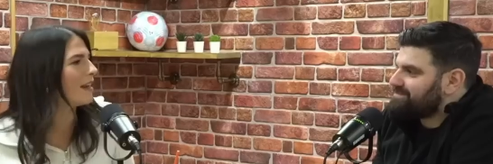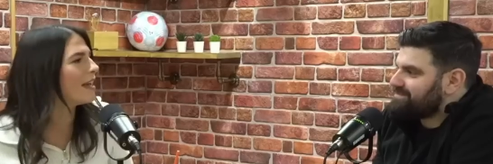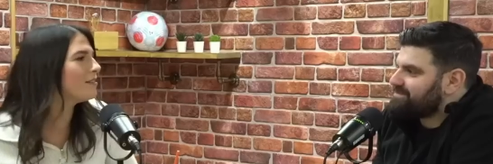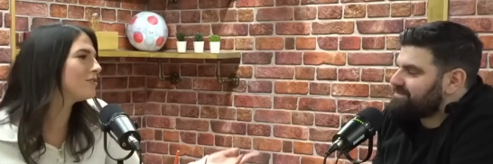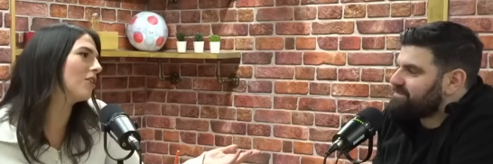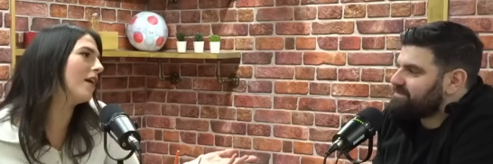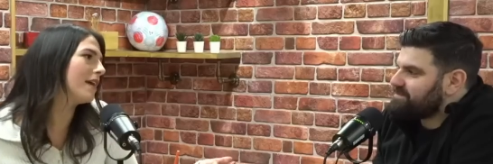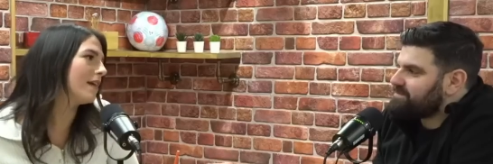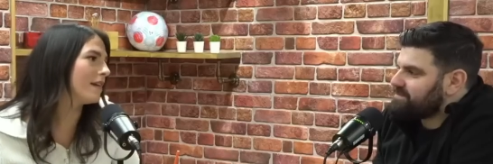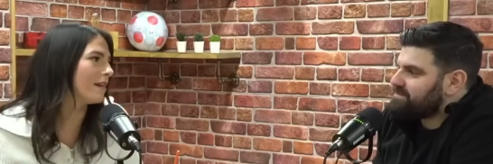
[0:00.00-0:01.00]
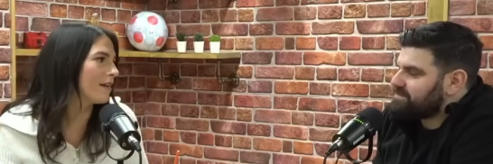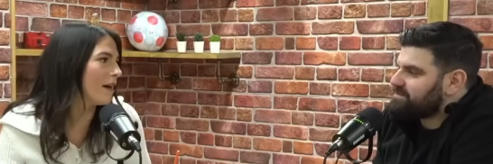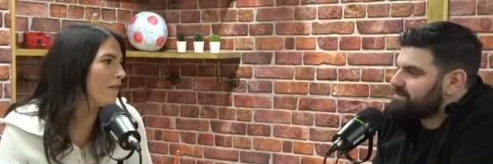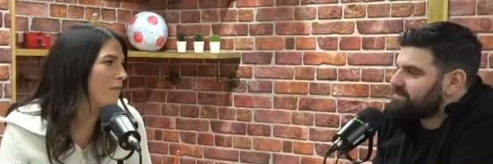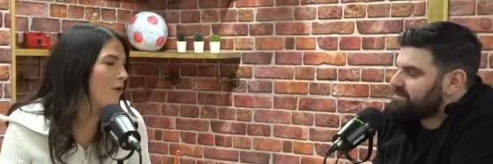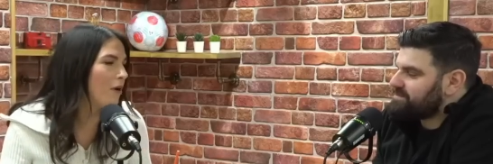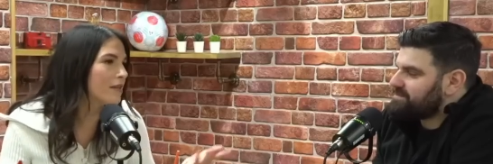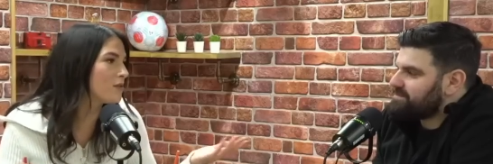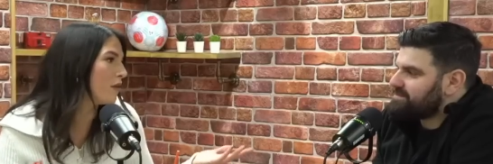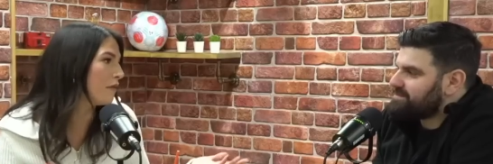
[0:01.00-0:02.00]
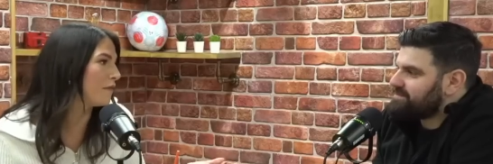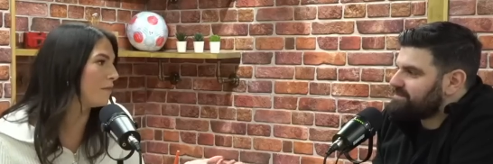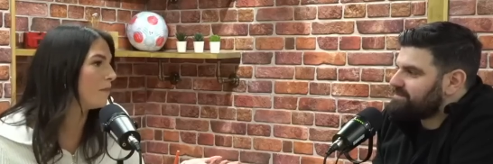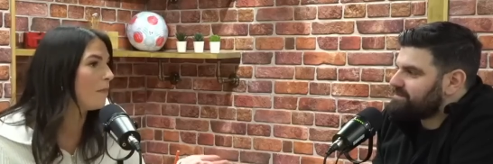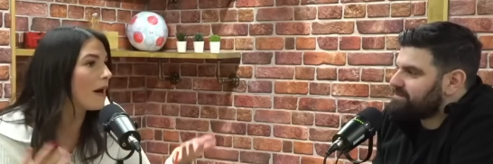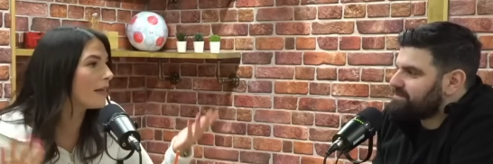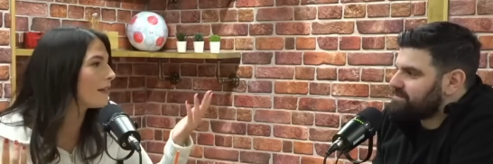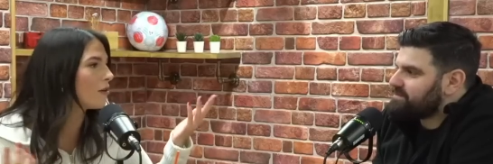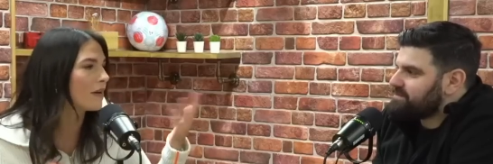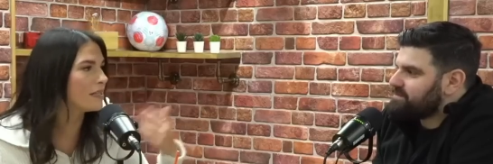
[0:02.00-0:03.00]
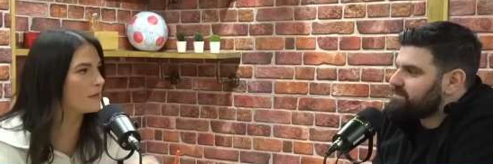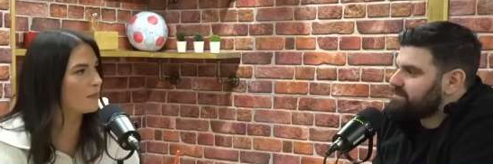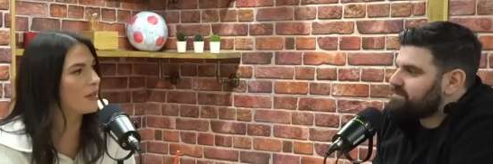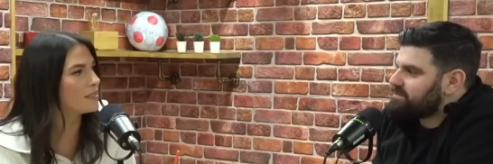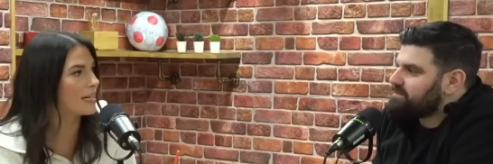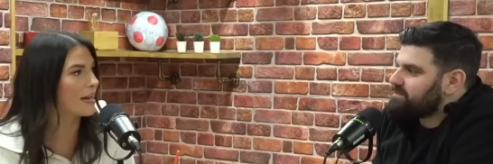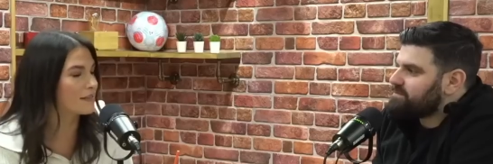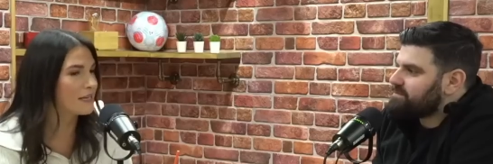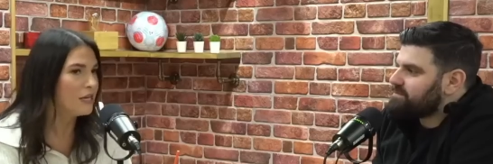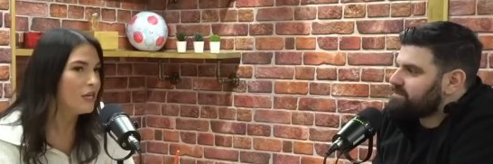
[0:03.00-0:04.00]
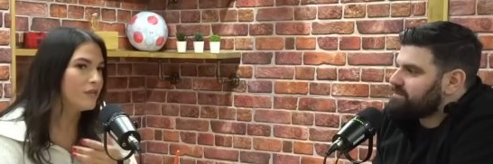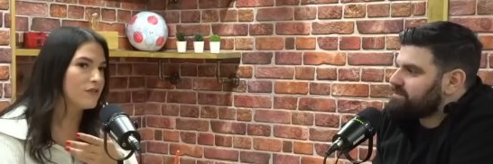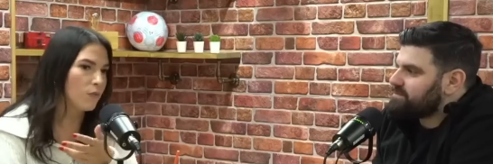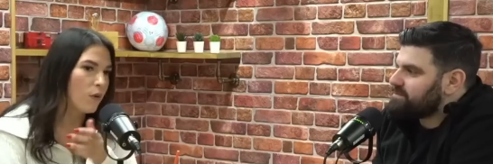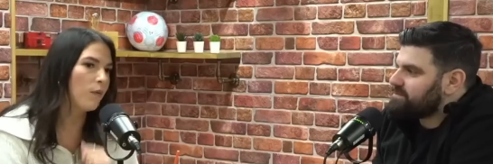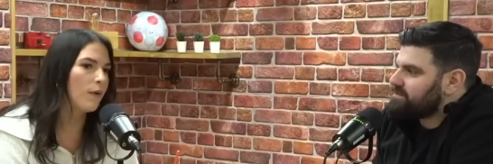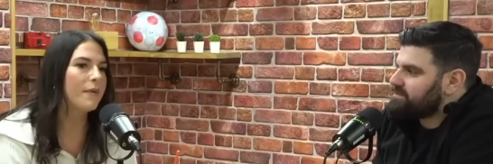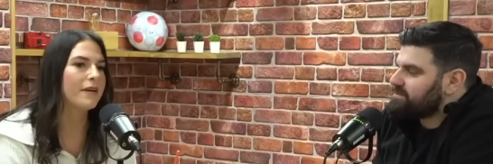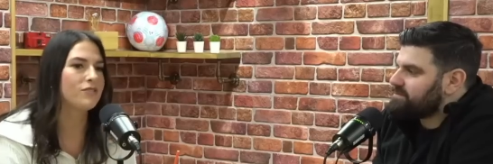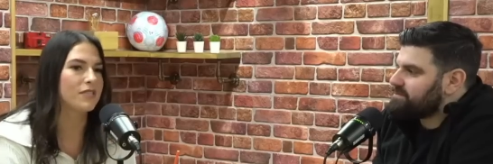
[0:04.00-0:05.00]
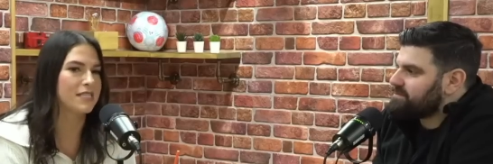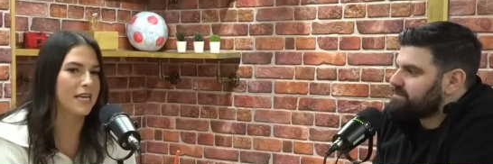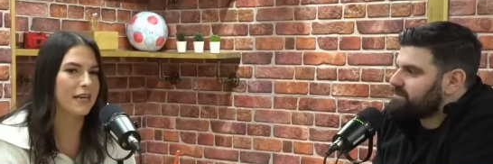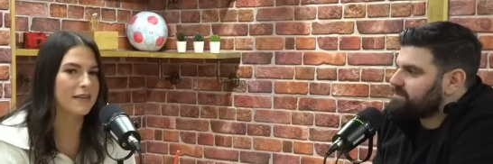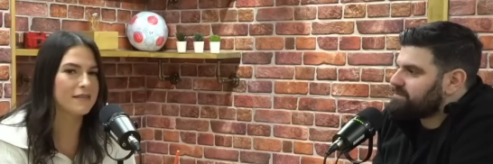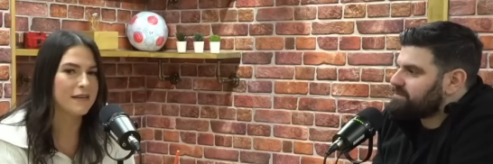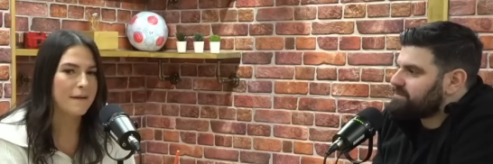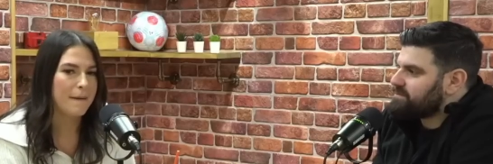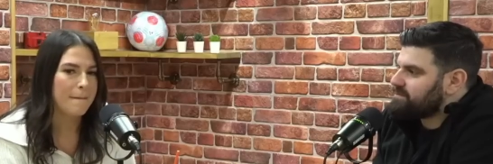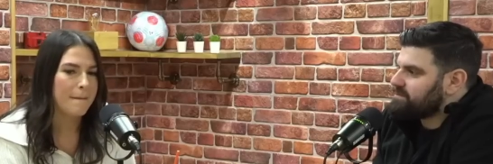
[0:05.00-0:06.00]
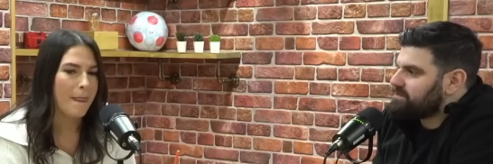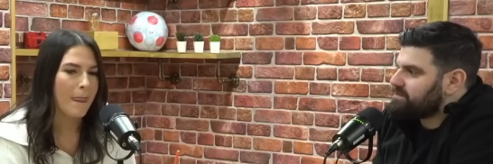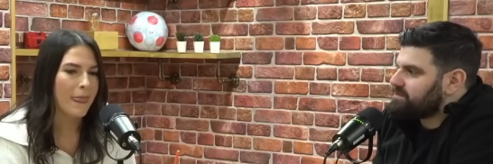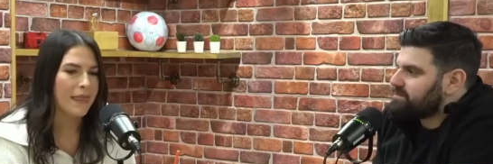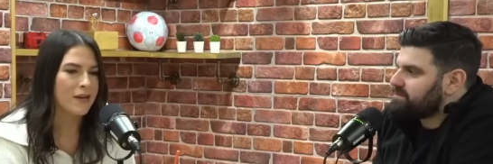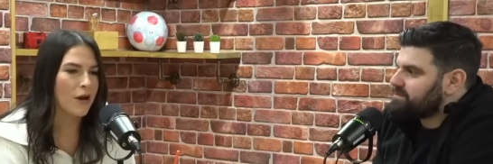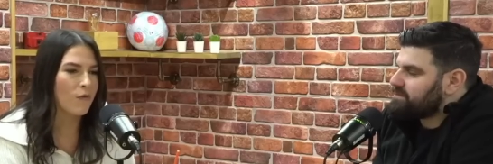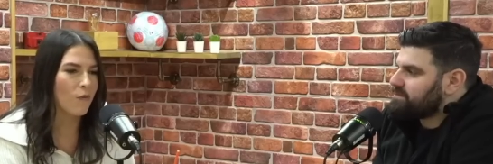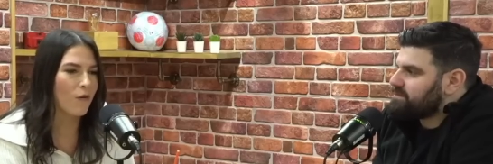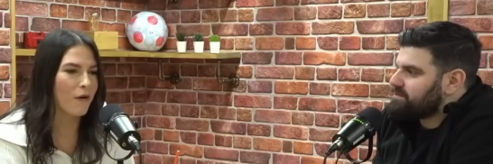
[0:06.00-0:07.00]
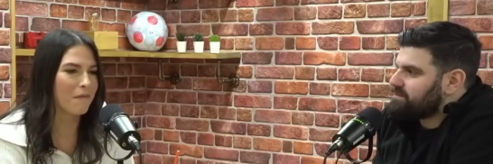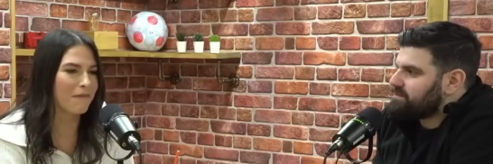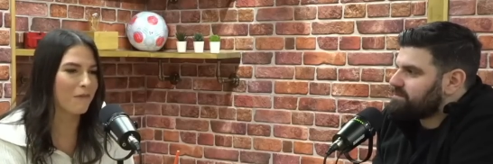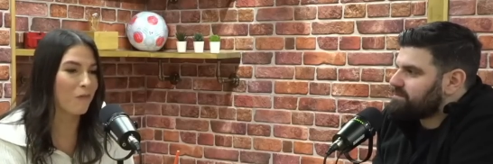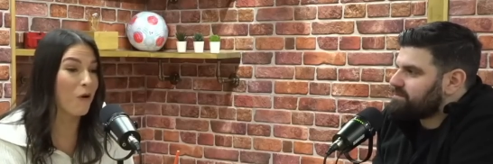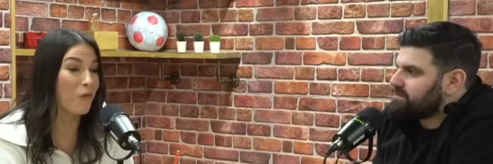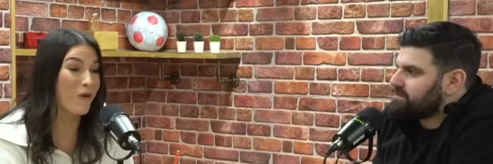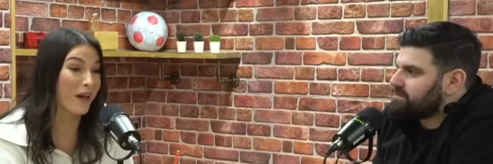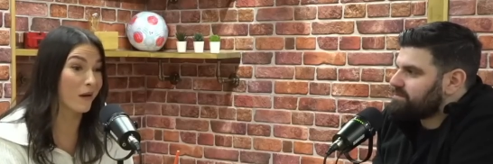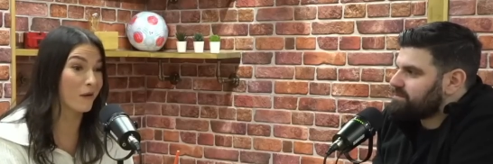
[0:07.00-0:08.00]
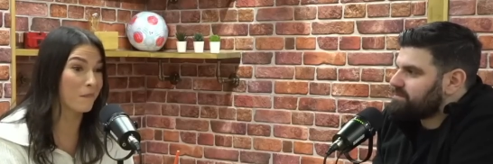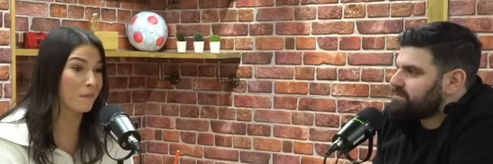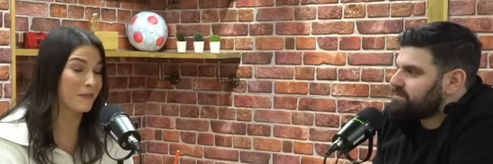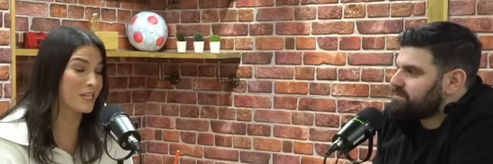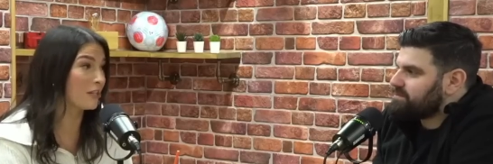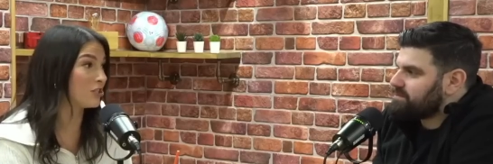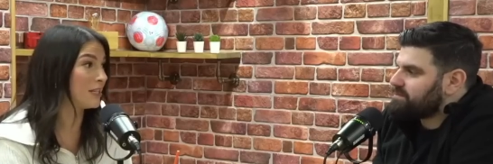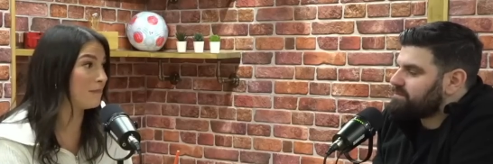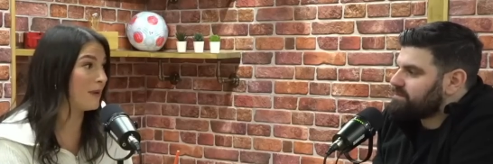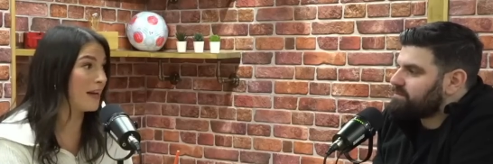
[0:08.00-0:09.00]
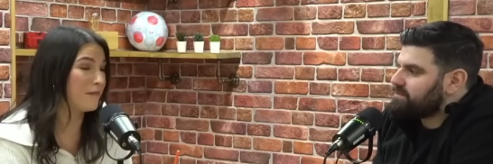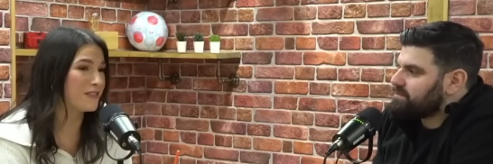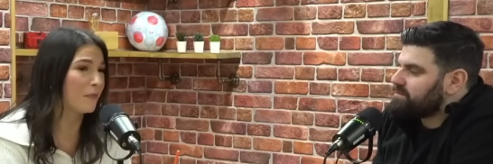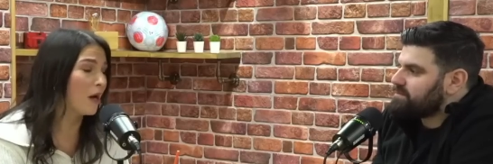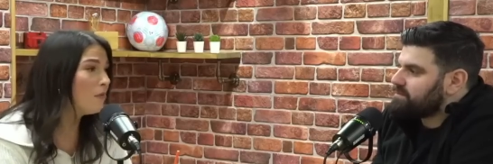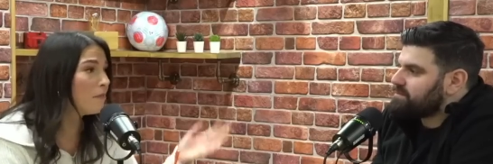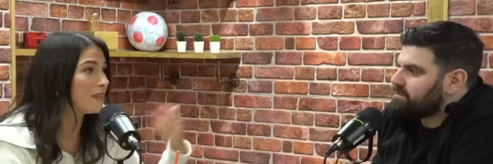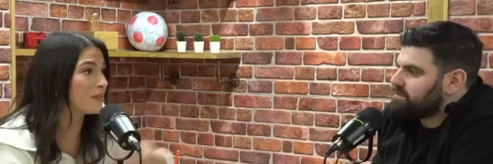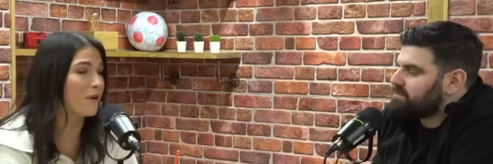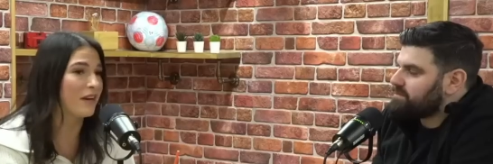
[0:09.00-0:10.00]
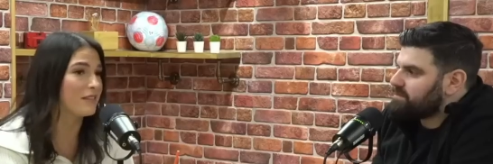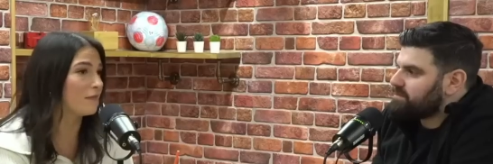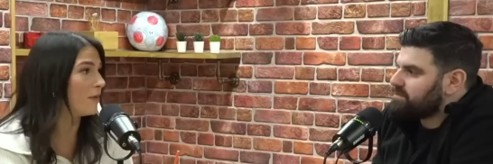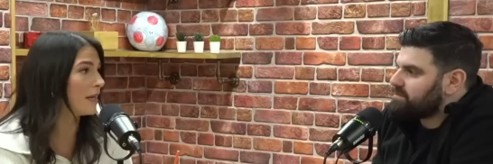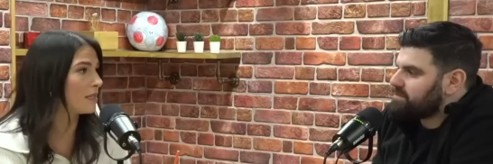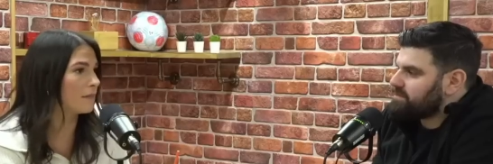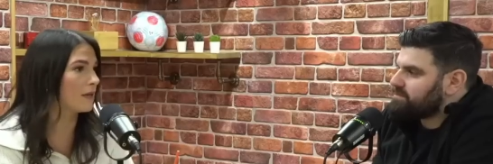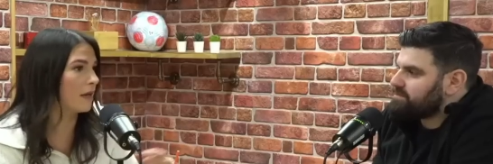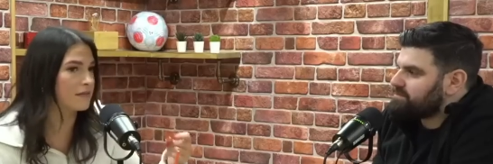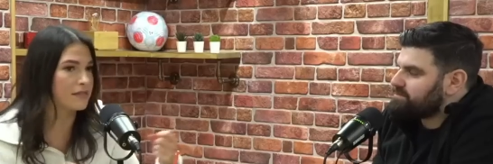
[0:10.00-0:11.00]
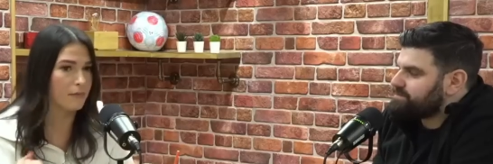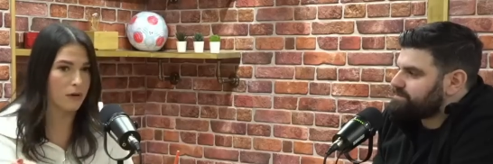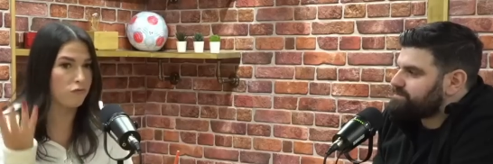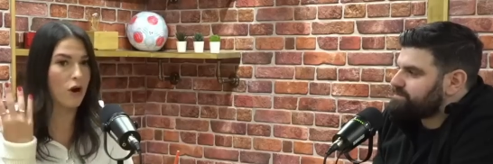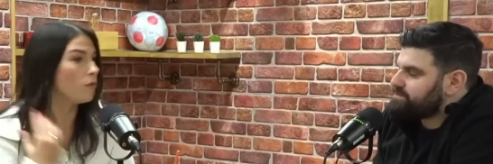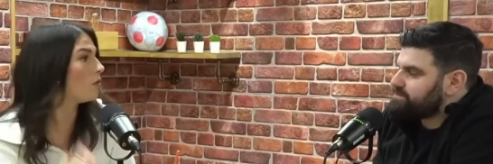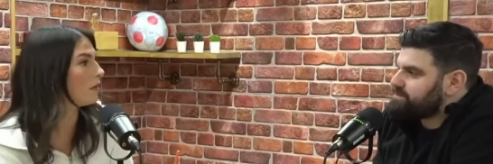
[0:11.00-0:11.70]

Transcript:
Speaker 1: and try and kind of put us off by crazy price tags. So what will be interesting is, you know, what we're going to potentially pay for someone. I wouldn't be surprised if we end up like someone rogue